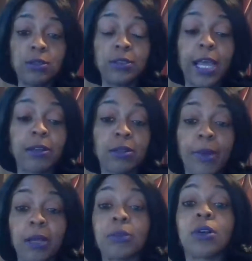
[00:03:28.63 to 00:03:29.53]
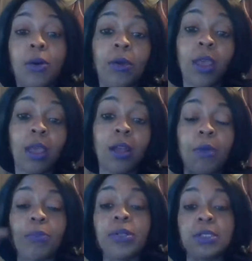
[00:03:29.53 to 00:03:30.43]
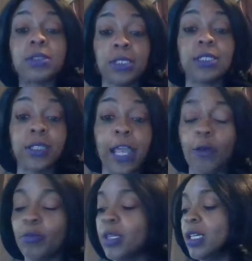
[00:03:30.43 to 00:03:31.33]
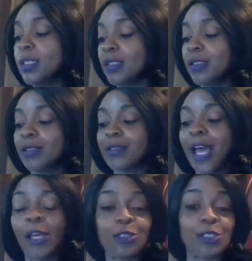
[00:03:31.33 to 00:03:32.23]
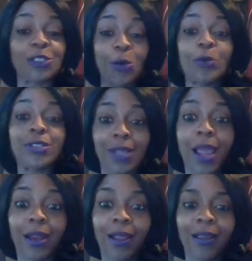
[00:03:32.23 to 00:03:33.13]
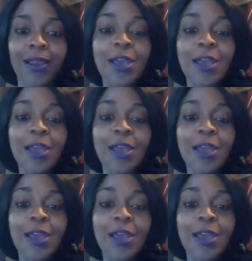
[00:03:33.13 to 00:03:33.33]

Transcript: down at the bottom, go ahead and put this link down, because it's just like, it's so exciting.